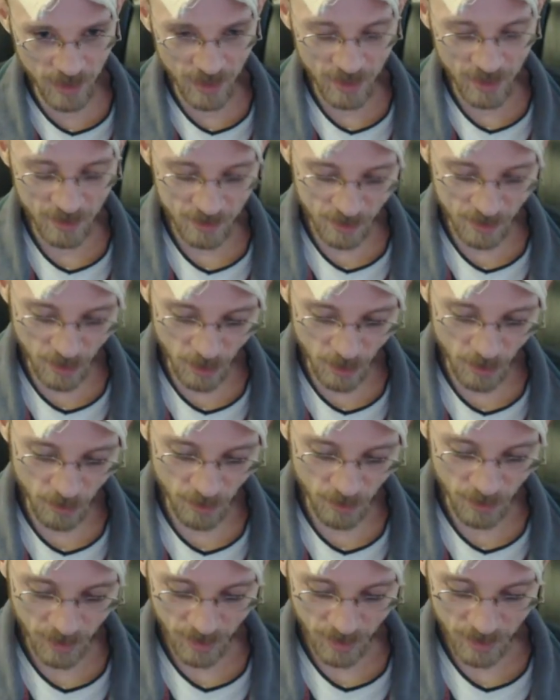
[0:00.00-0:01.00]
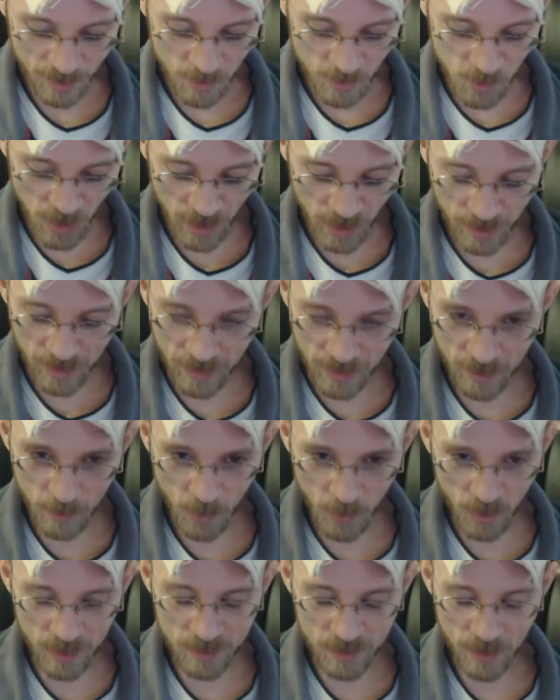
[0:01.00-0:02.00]
So Jet Li and the
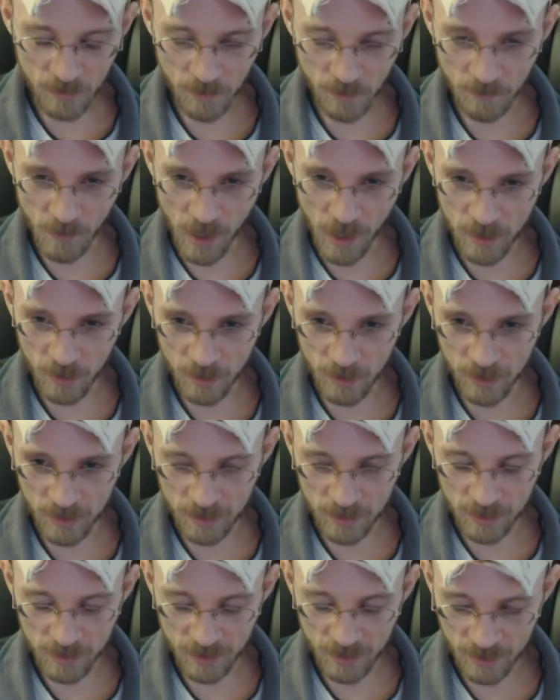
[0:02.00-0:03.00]
prince have to fight on this